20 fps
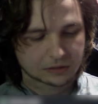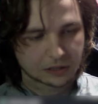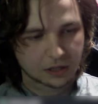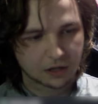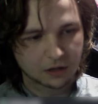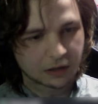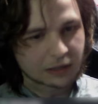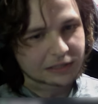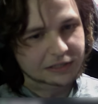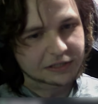
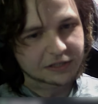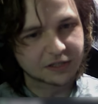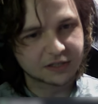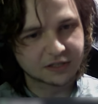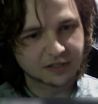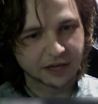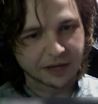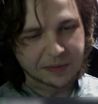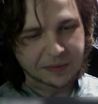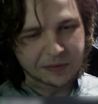All right, so this
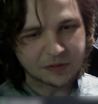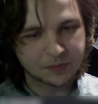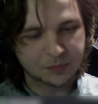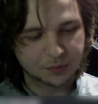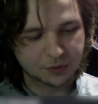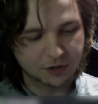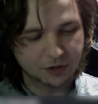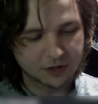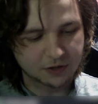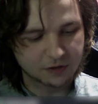game has
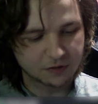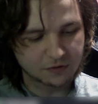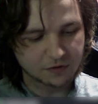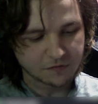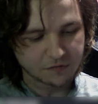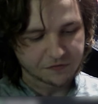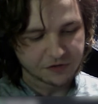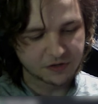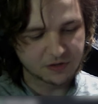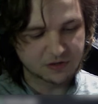pretty good
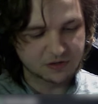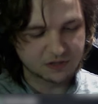reviews